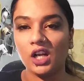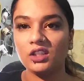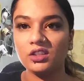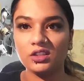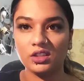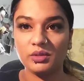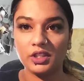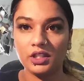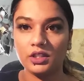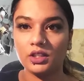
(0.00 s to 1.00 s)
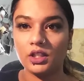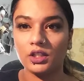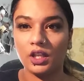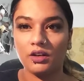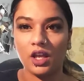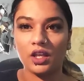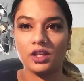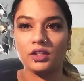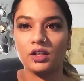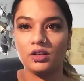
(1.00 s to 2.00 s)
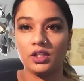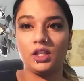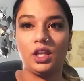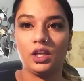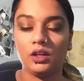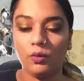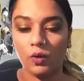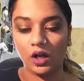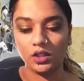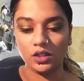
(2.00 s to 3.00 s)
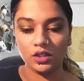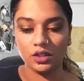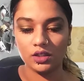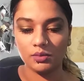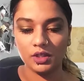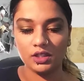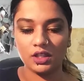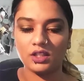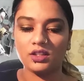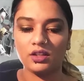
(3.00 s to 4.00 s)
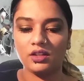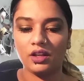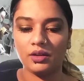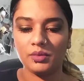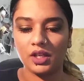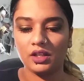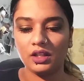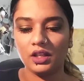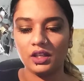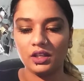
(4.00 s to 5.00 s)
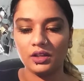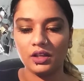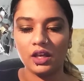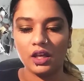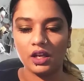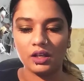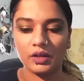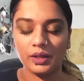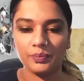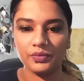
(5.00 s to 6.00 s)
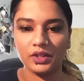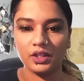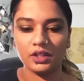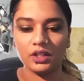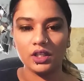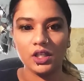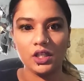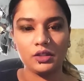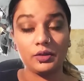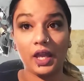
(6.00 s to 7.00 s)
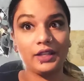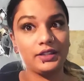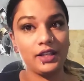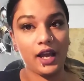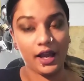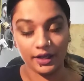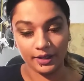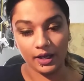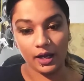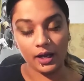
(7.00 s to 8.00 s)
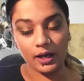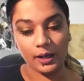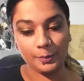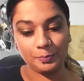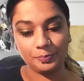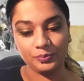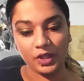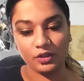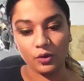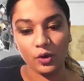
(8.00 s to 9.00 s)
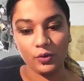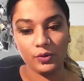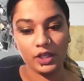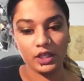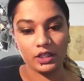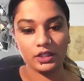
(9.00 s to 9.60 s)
know some of these because I guess I don't really like watch some of these, and that's not like I'm not like anyway. So KCI, I don't know who he